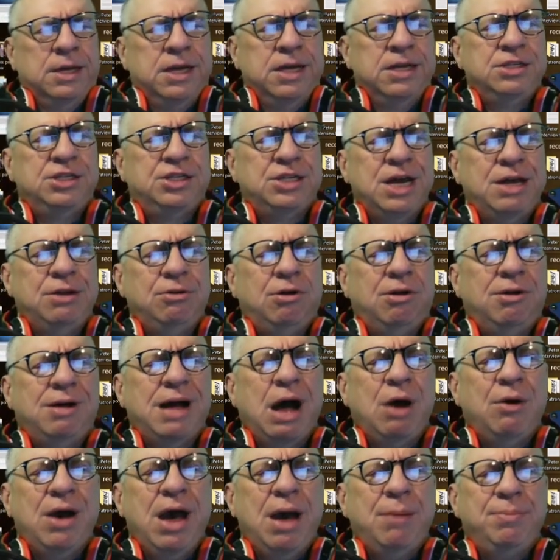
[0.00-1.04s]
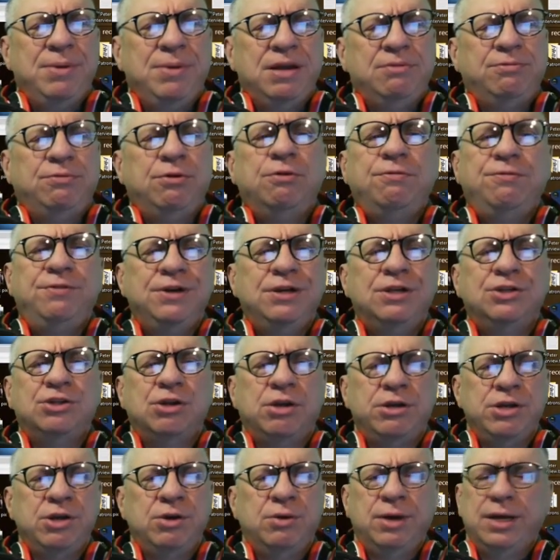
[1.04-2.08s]
In general, how happy and fulfilled
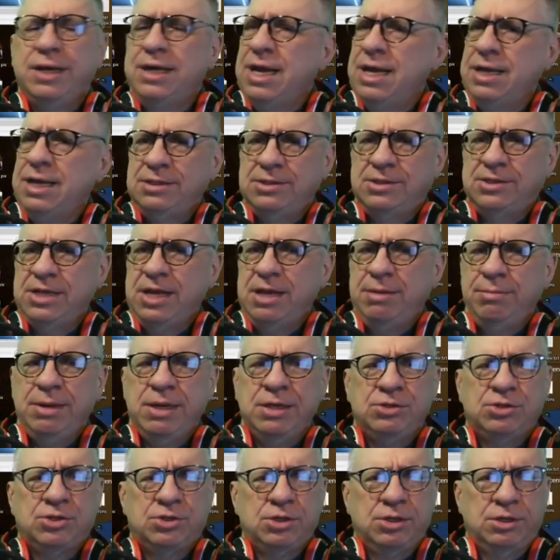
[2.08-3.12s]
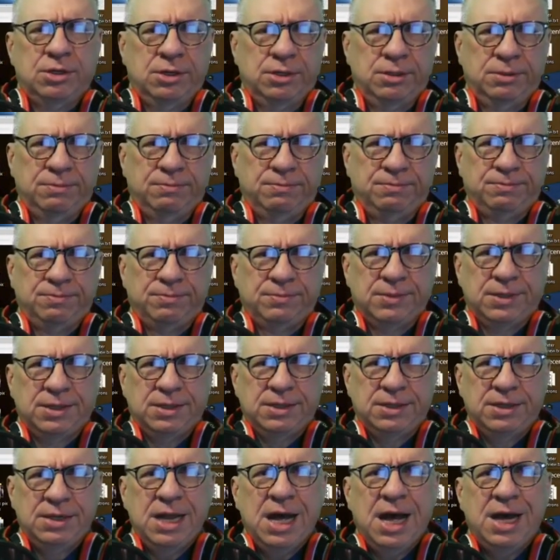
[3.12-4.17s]
are you? Again, same answer.
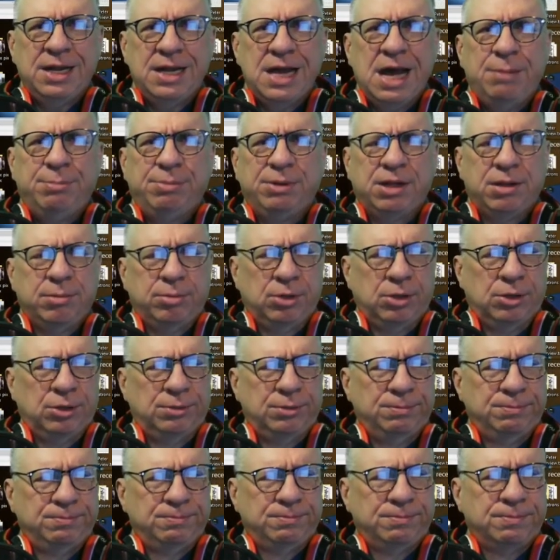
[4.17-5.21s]
Not applicable.